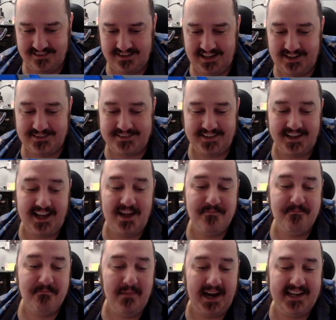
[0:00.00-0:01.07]
I was saying I
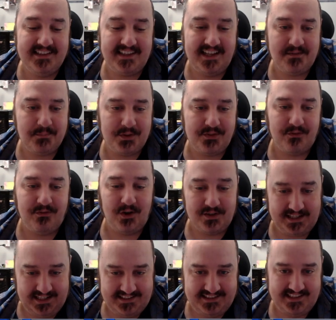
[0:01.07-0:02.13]
might like put the
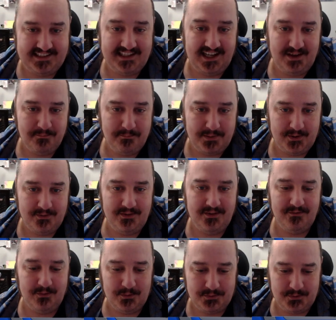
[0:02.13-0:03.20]
Volcanion up, burn the
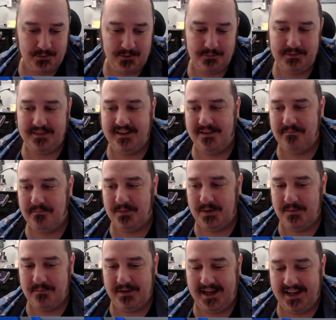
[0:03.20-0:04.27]
Voltorb, and then put
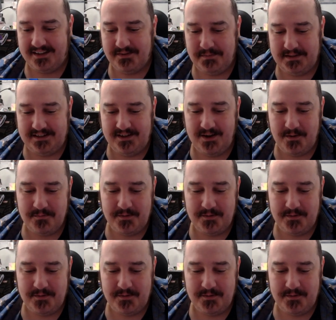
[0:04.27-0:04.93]
it back, but nope.